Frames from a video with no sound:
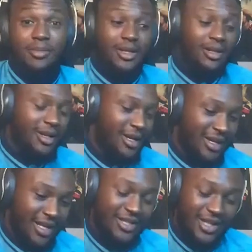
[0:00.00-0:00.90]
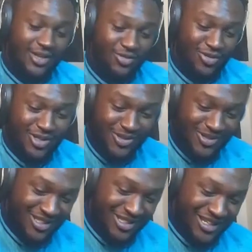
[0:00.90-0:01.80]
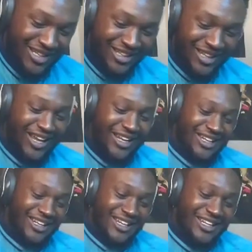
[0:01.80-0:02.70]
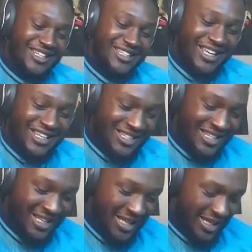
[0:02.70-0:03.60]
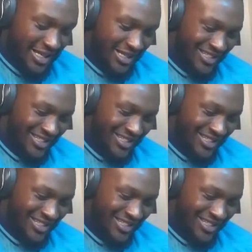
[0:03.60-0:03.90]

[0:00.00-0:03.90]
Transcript: man. That's really good. All right, now let's get into the